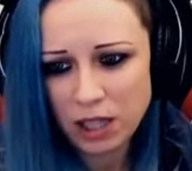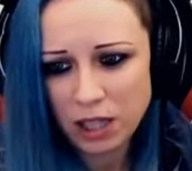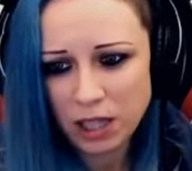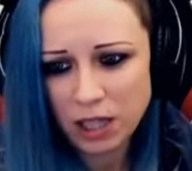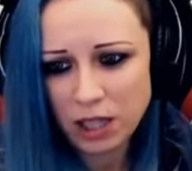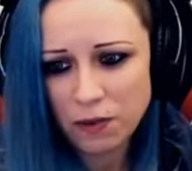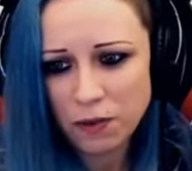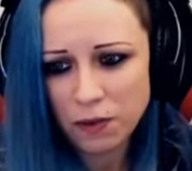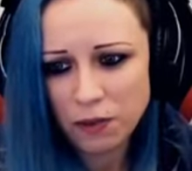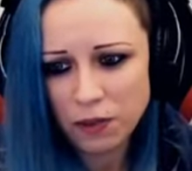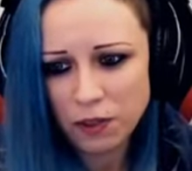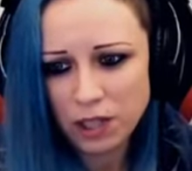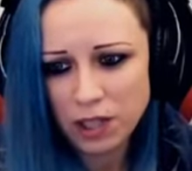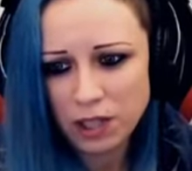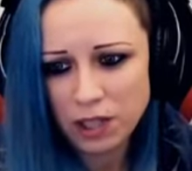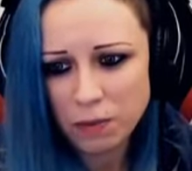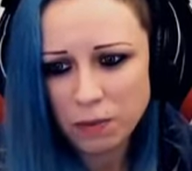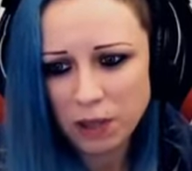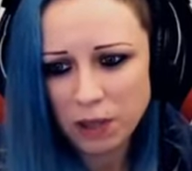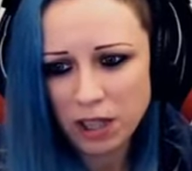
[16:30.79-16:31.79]
He can
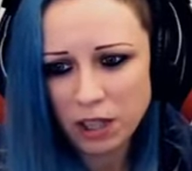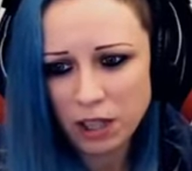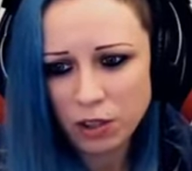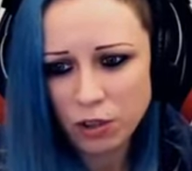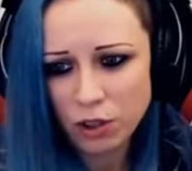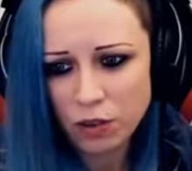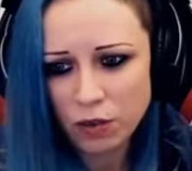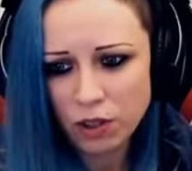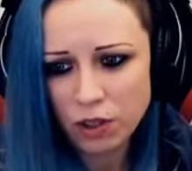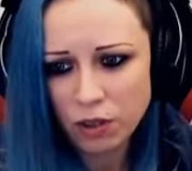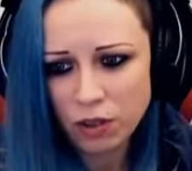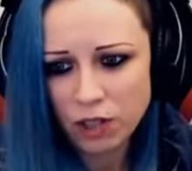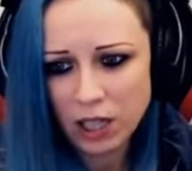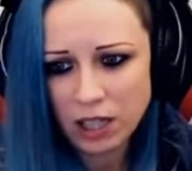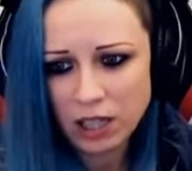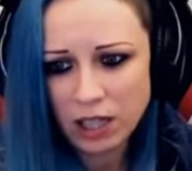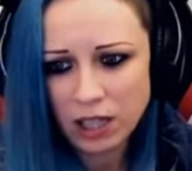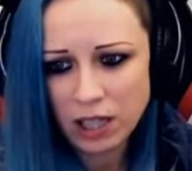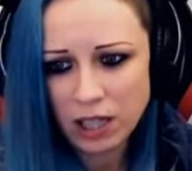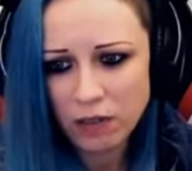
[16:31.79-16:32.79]
freeze, but I don't know if he
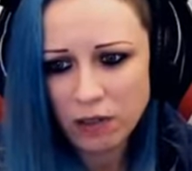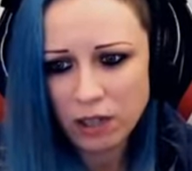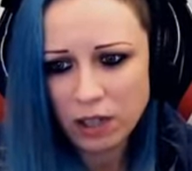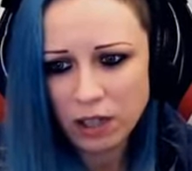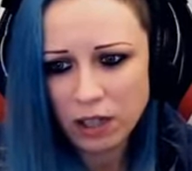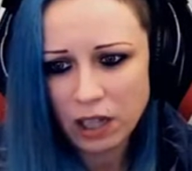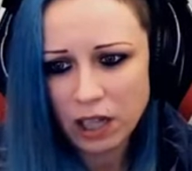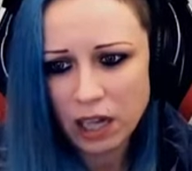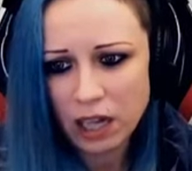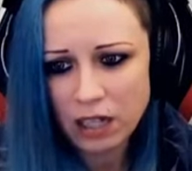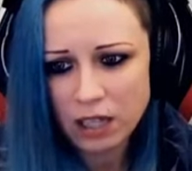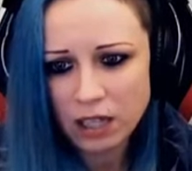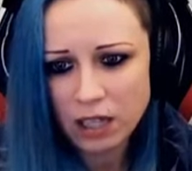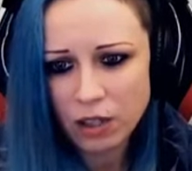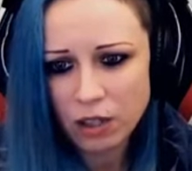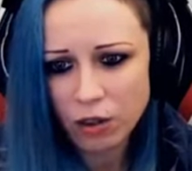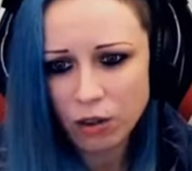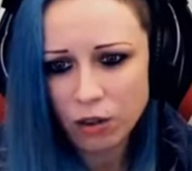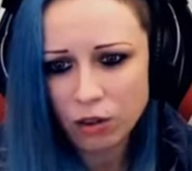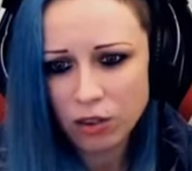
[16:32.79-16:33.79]
gonna saving
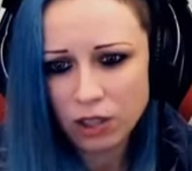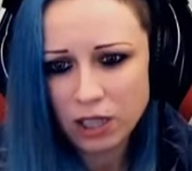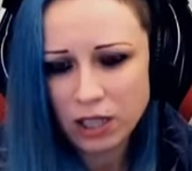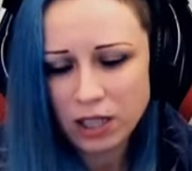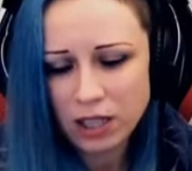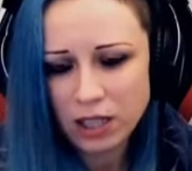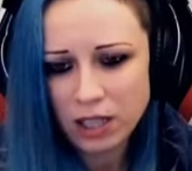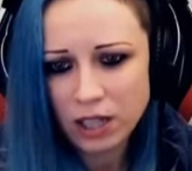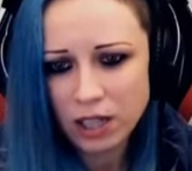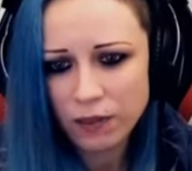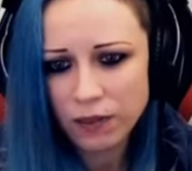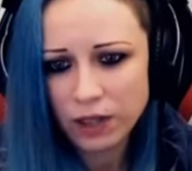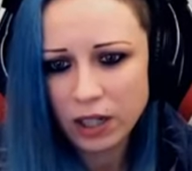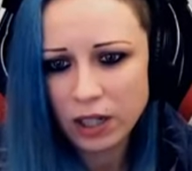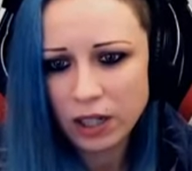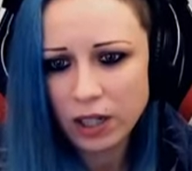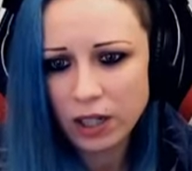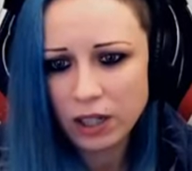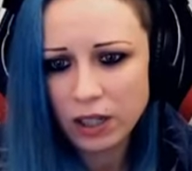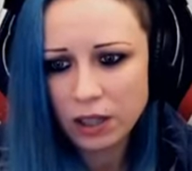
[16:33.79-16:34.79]
Arcee or gonna save the,
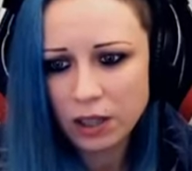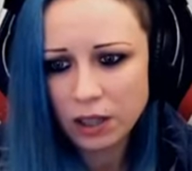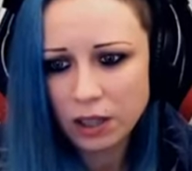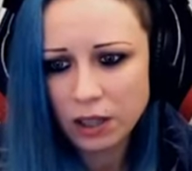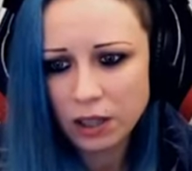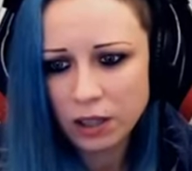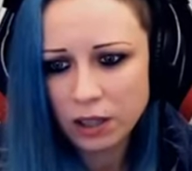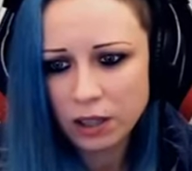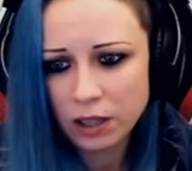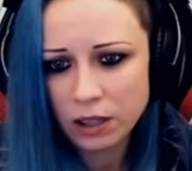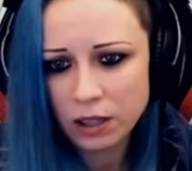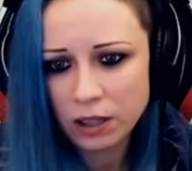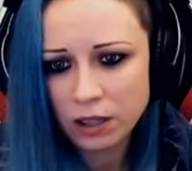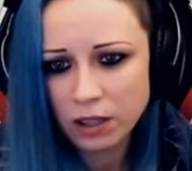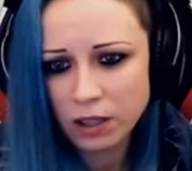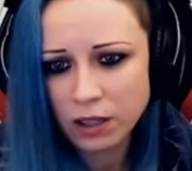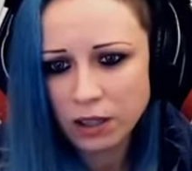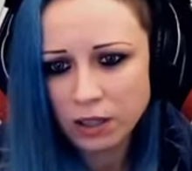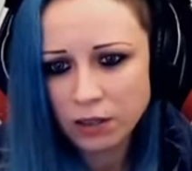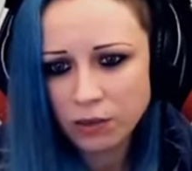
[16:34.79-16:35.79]

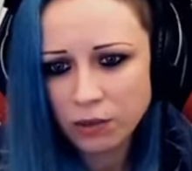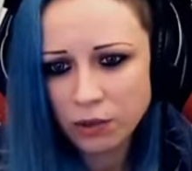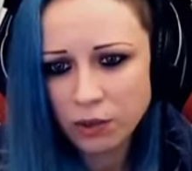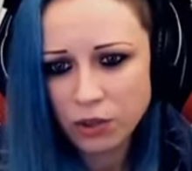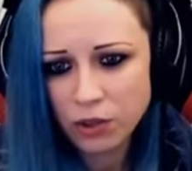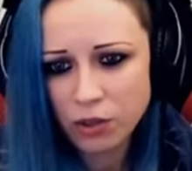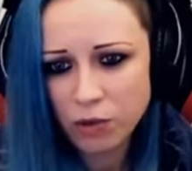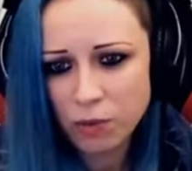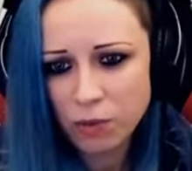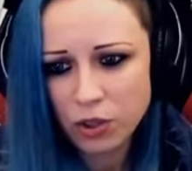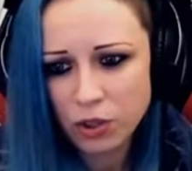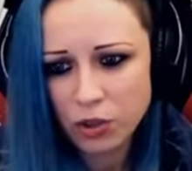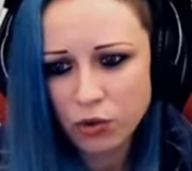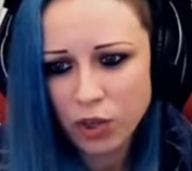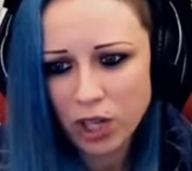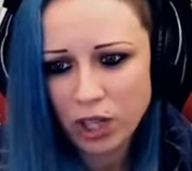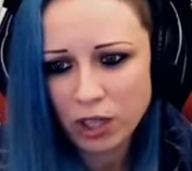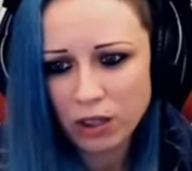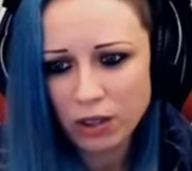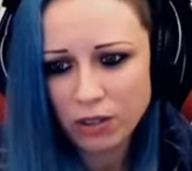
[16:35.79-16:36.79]
uh, for Super
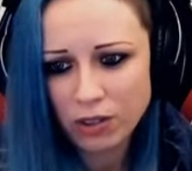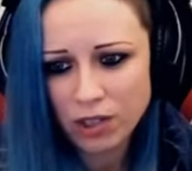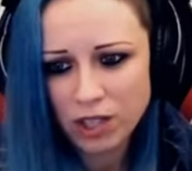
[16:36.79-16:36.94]
Dragon.